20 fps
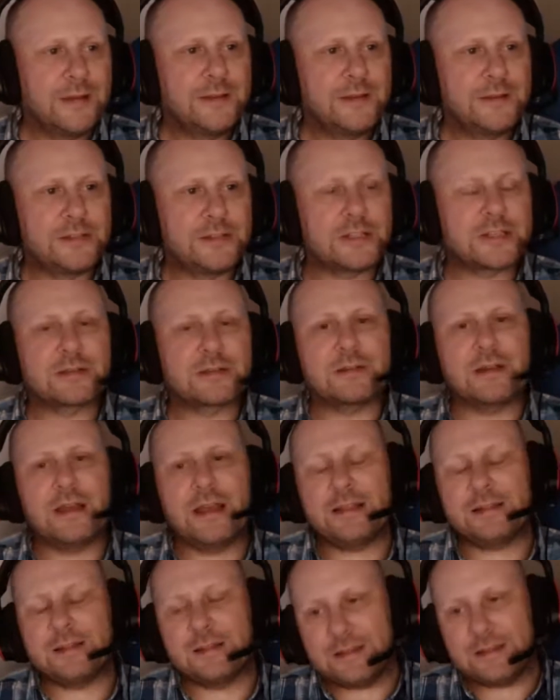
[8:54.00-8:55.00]

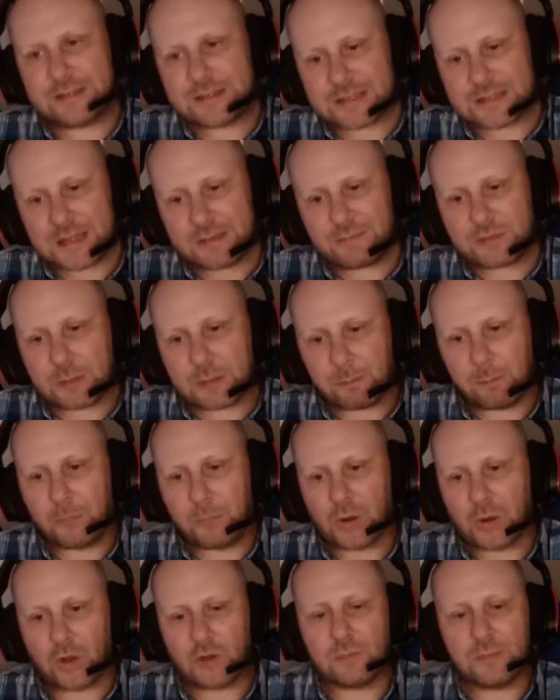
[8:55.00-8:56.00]
it seemed to
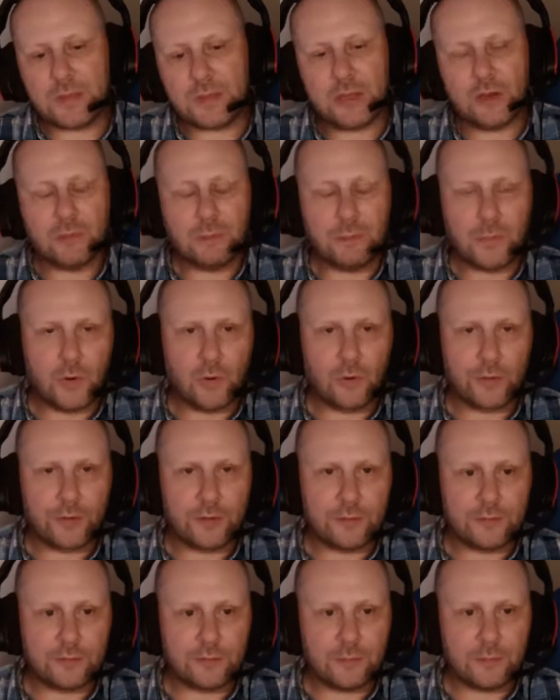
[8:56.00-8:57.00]
bloat me up more
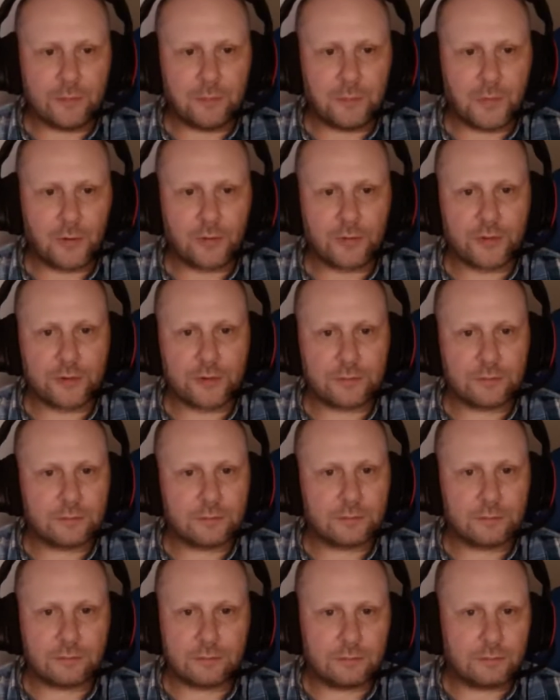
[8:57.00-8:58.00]
than
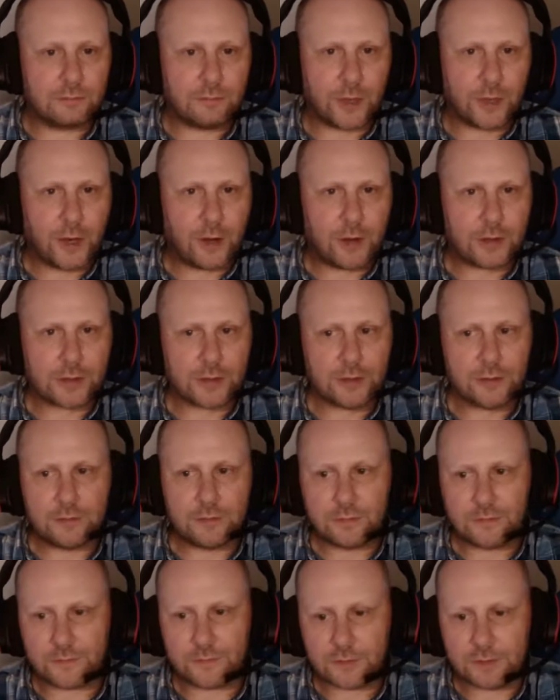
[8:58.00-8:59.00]
lager
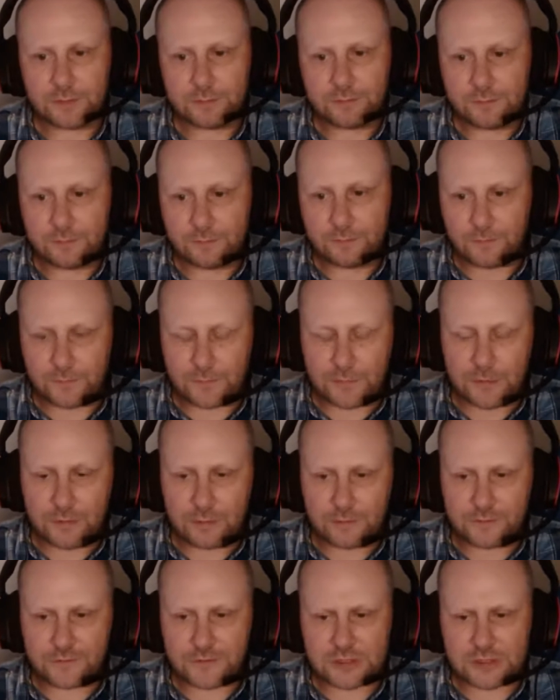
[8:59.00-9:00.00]
for
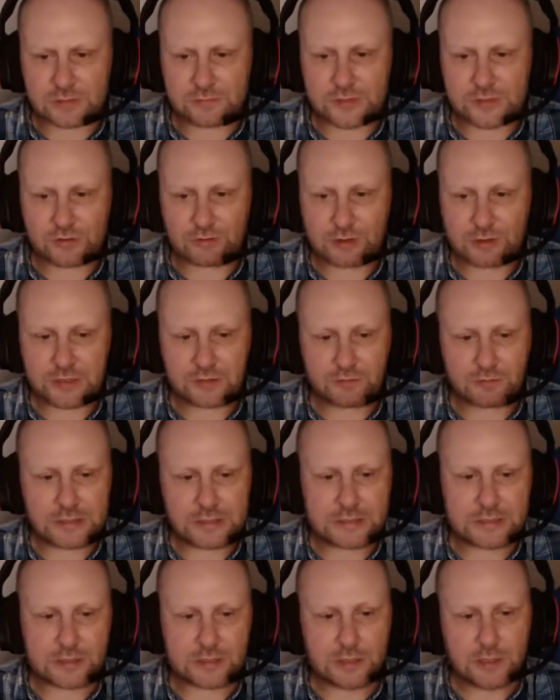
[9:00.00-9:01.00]
some strange
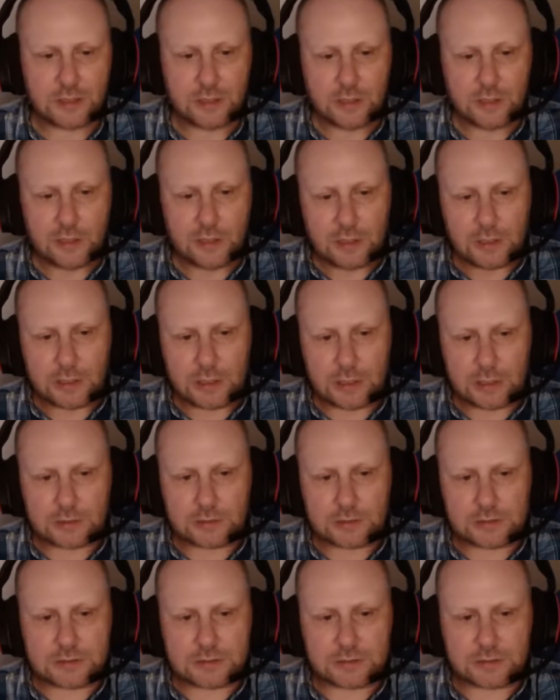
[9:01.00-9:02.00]
reason.
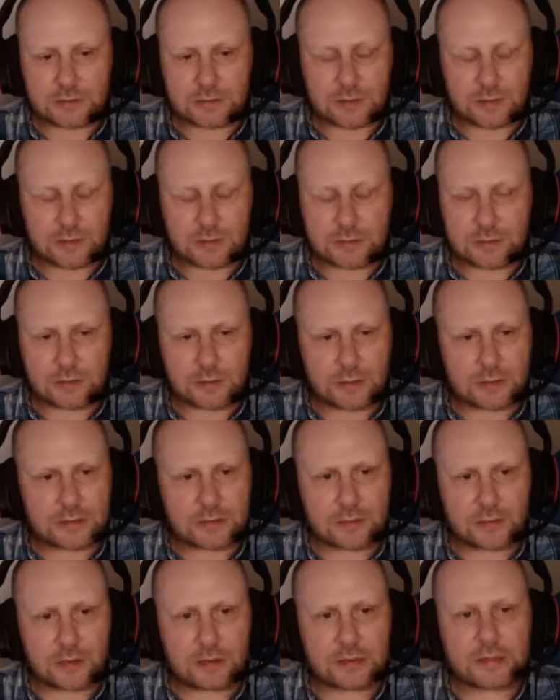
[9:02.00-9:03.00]
And I
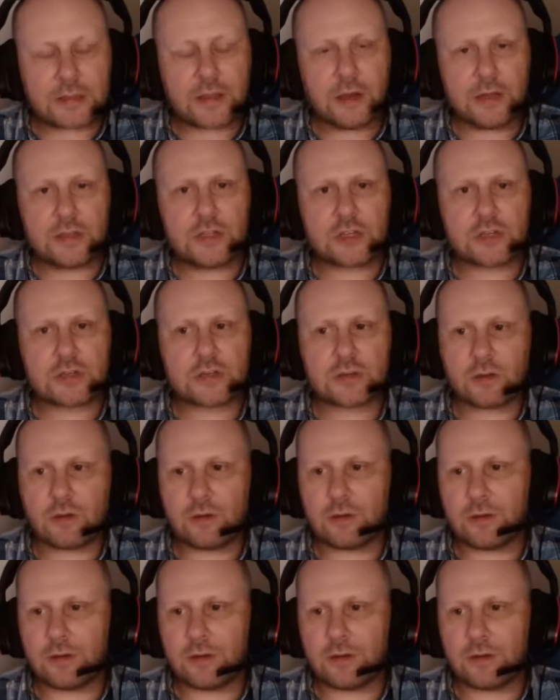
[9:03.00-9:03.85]
don't know. I just